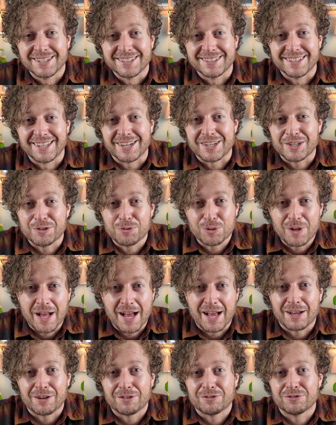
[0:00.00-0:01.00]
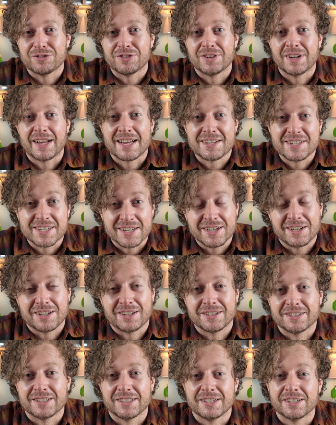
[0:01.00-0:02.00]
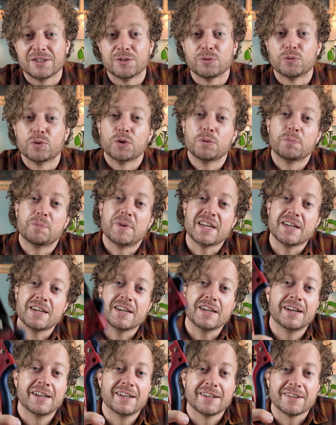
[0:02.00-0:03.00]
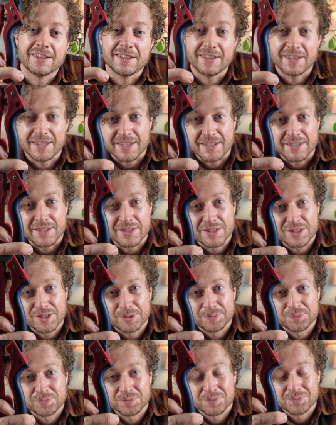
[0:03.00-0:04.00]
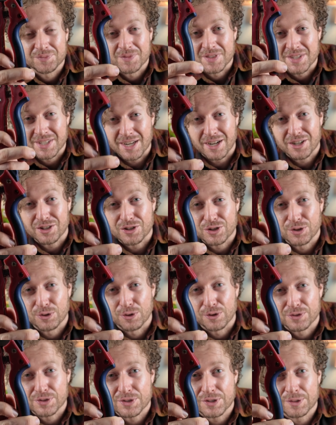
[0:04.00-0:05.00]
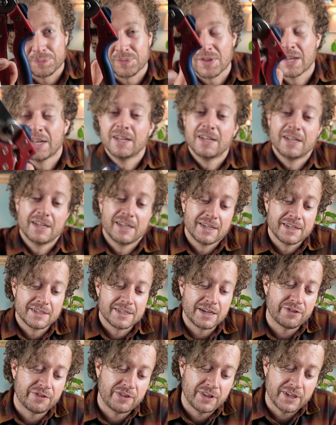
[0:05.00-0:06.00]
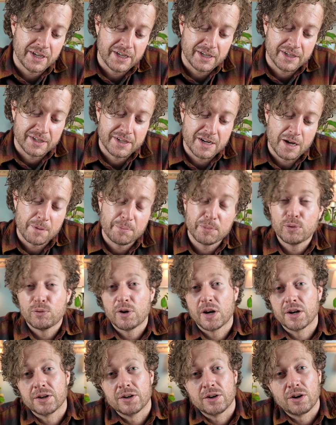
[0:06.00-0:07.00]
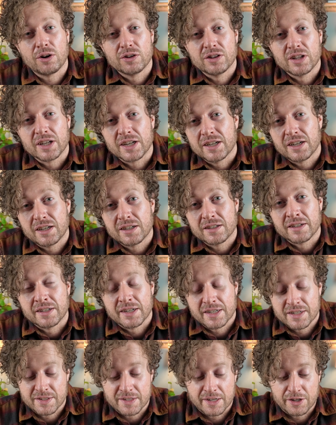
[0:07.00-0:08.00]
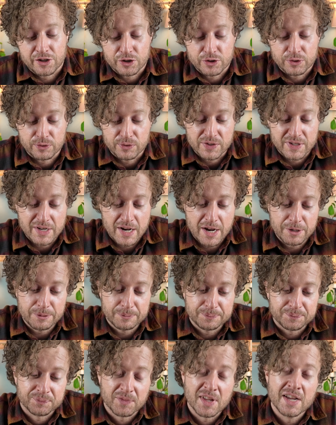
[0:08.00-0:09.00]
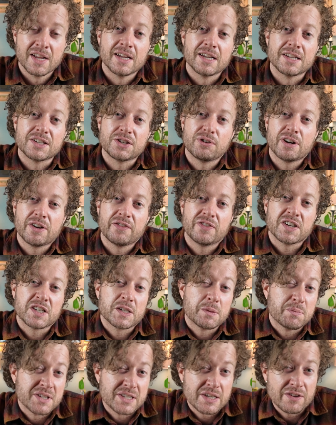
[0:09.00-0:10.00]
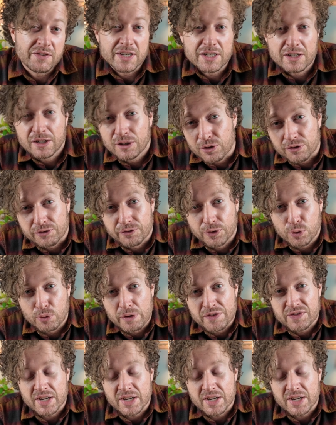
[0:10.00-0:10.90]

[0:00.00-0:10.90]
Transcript: that you will have as a gardener will be these secateurs. Definitely number one on the garden essentials. Now, is there anything specific to look for with